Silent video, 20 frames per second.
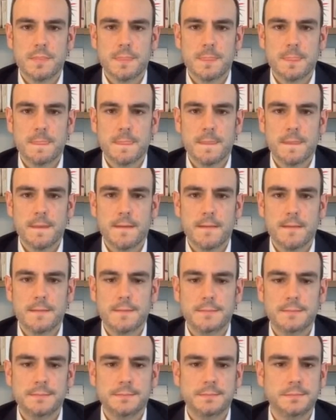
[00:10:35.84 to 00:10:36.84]

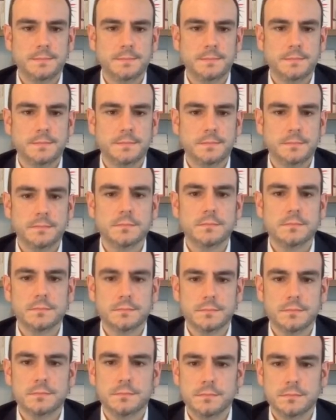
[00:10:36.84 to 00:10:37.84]

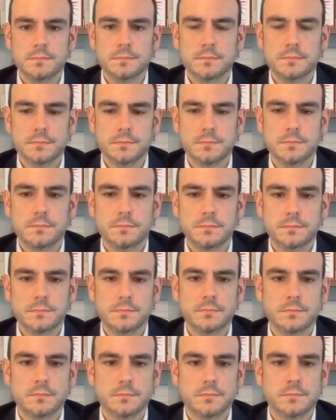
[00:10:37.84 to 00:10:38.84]

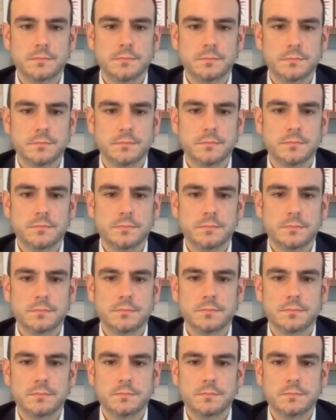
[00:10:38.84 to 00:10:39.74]
(silent)